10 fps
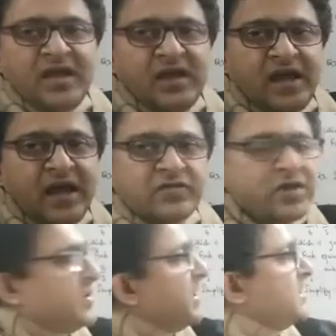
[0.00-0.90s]
And 12 by
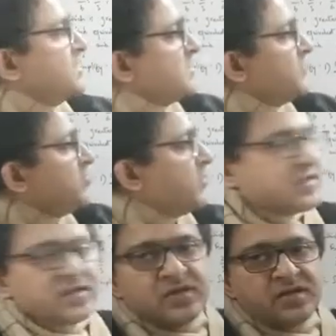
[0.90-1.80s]
9 is 4 by
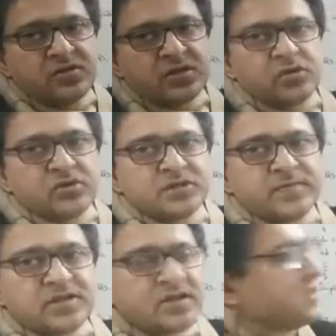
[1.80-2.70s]
3. You can do this by
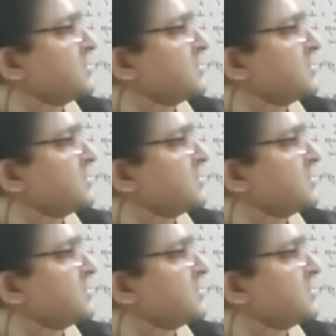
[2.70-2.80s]
3.